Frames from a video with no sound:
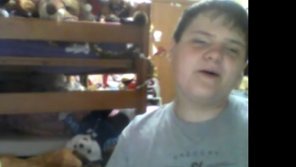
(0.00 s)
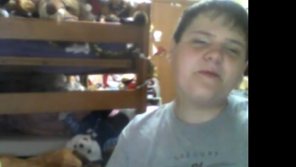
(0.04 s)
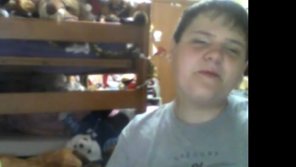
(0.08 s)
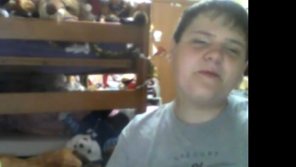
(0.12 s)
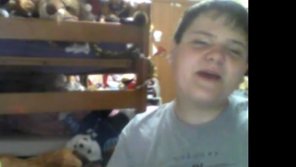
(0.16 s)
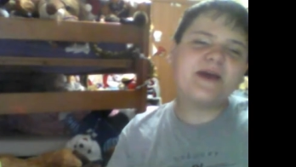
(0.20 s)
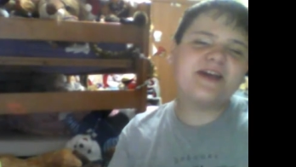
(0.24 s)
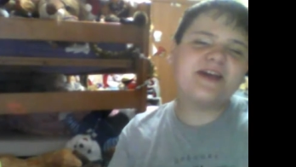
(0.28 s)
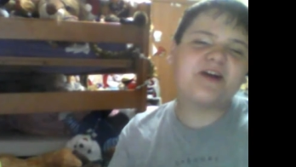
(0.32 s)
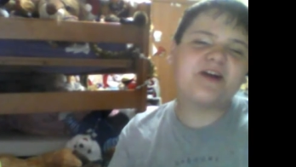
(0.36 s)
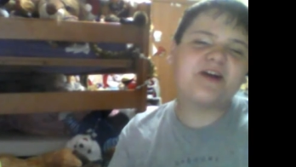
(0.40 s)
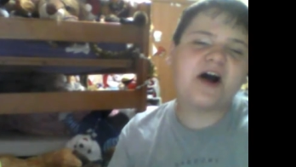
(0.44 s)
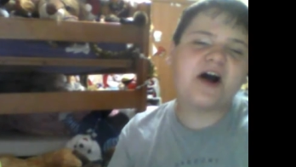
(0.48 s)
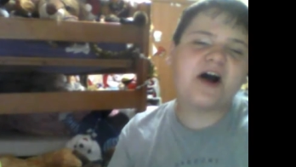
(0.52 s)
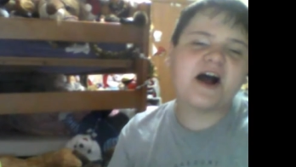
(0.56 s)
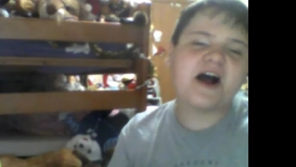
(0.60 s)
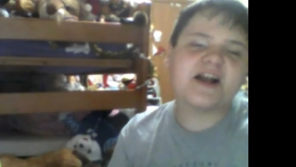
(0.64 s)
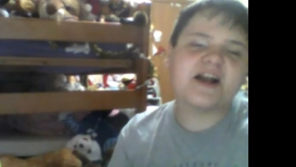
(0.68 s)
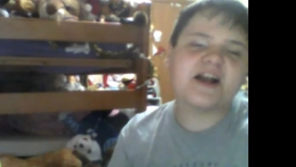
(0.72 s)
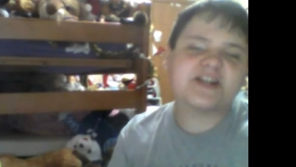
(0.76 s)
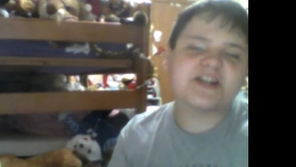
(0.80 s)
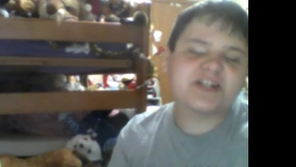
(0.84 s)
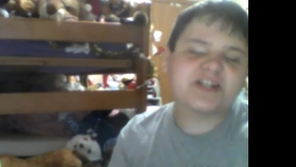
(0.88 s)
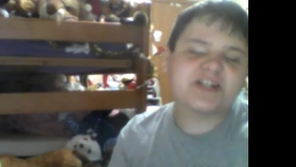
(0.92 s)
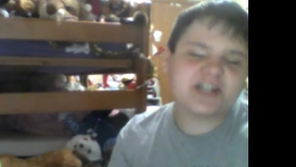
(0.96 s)
oh my
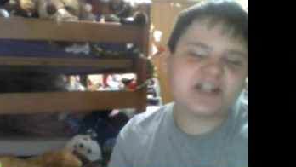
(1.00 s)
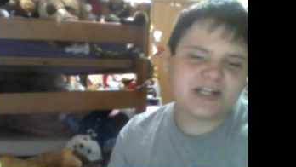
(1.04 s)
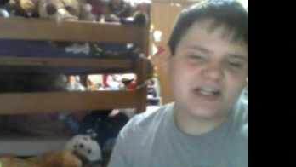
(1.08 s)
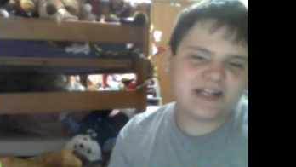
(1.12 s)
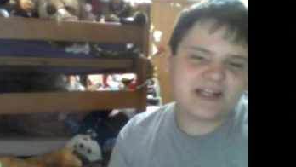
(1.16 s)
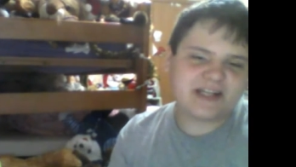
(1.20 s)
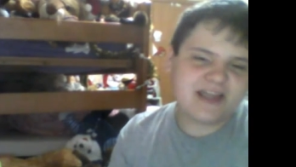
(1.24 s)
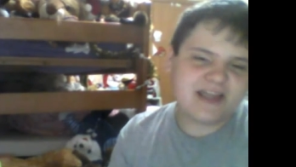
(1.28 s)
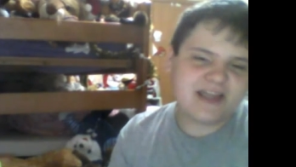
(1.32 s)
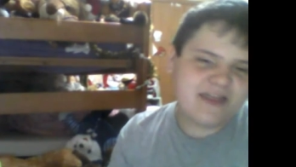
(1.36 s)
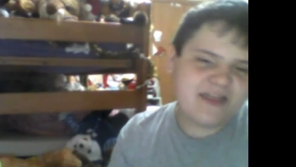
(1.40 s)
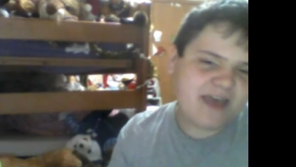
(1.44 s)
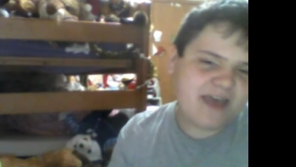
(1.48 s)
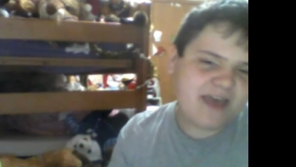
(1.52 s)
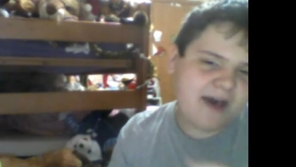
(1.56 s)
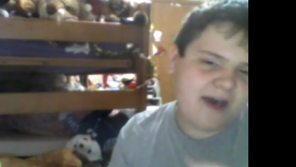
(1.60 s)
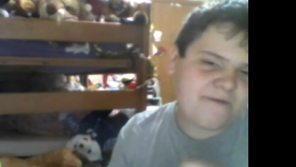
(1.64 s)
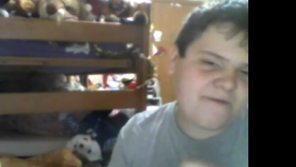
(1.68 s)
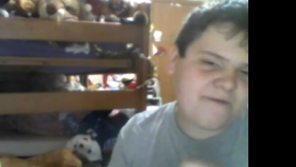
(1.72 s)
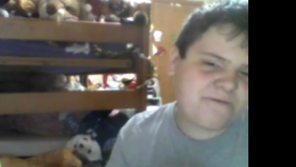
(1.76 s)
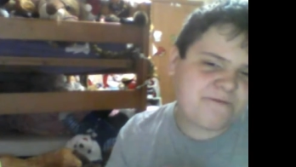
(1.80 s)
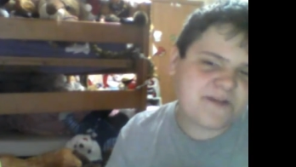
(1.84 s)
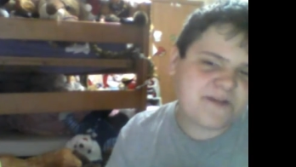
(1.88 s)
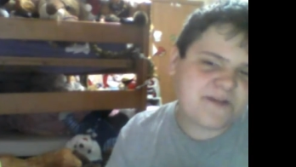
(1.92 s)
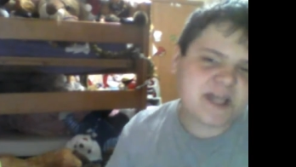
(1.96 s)
gosh! They
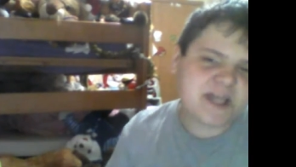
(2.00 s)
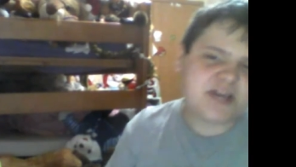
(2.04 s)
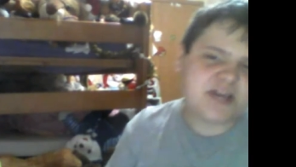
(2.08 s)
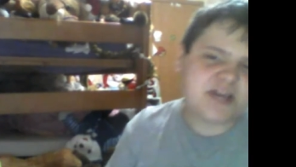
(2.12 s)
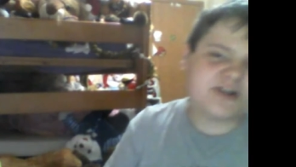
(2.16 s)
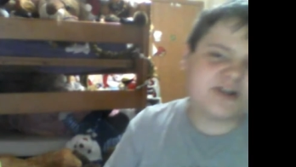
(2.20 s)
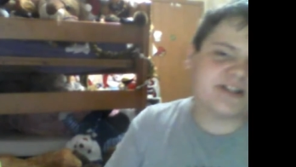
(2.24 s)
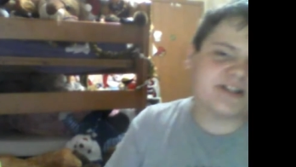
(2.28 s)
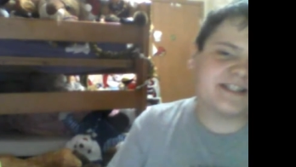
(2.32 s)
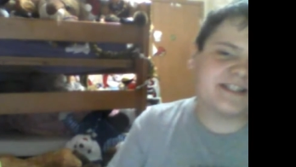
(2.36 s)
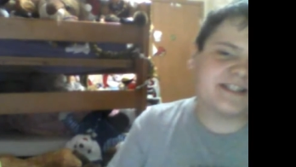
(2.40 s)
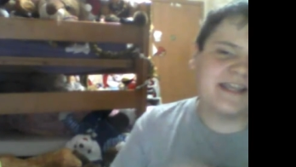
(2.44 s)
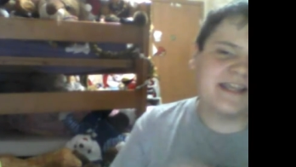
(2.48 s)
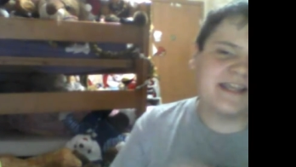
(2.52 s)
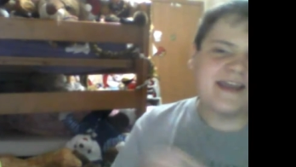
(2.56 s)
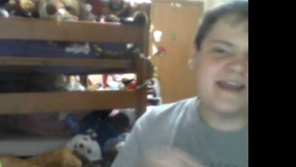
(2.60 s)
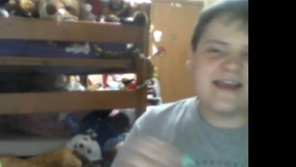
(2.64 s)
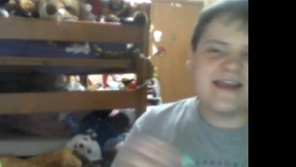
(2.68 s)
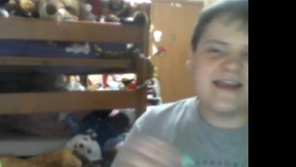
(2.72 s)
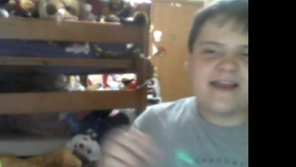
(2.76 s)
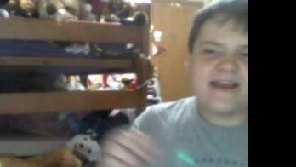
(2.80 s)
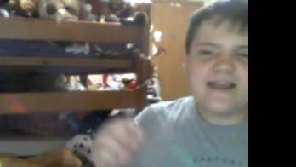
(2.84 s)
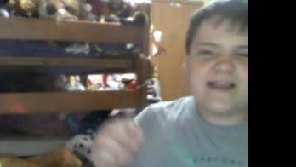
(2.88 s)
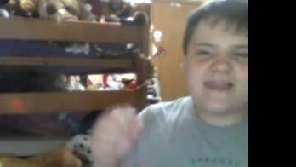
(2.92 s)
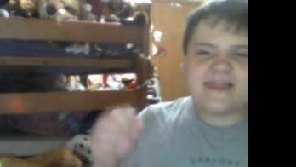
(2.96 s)
have figures.
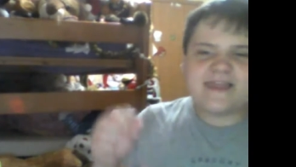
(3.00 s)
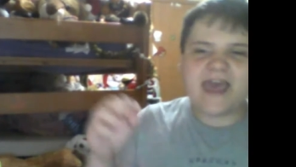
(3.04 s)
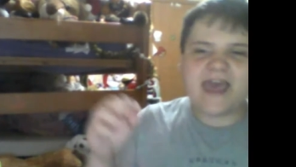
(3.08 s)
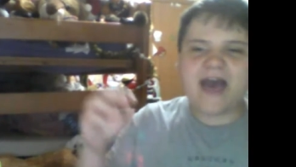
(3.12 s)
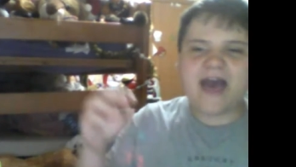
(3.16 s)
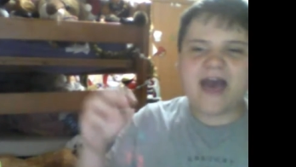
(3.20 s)
They